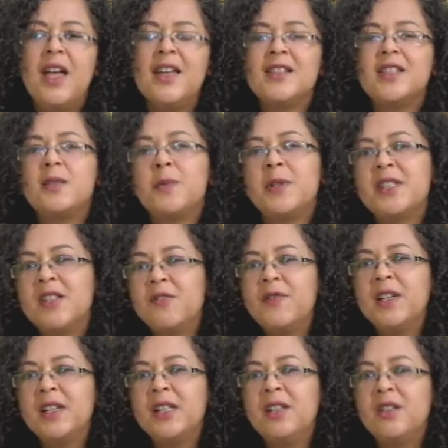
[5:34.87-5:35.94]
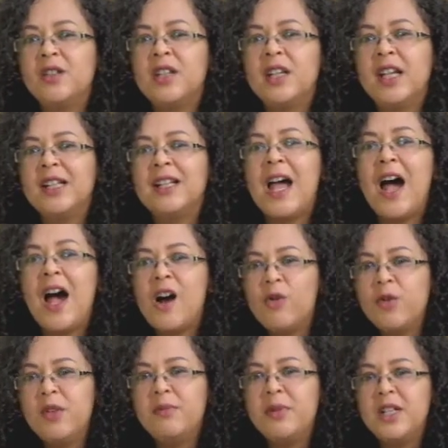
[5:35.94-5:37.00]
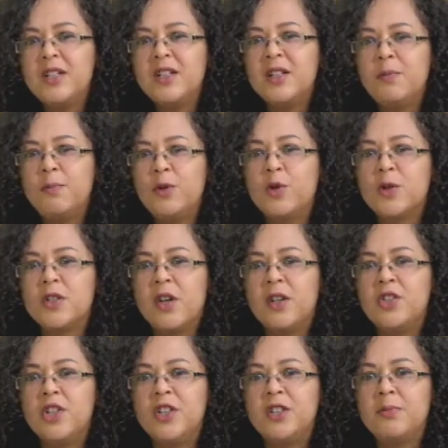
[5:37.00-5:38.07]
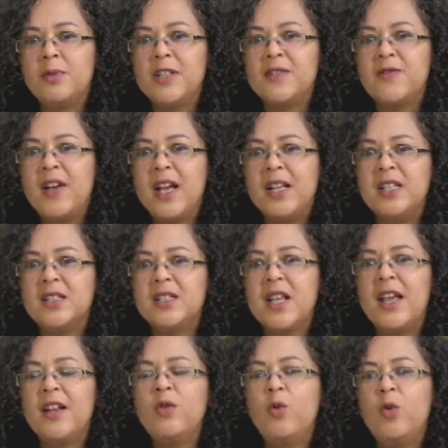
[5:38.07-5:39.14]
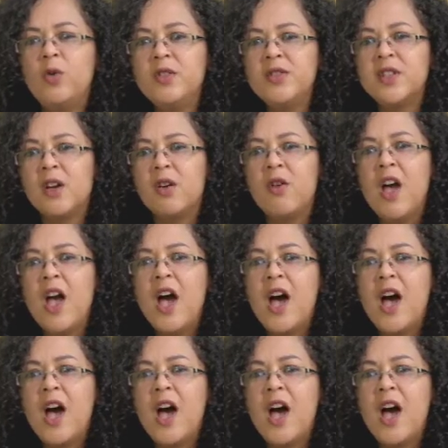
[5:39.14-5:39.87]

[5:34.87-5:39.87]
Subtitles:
and specifically looking at how the media reports on gender-based violence and also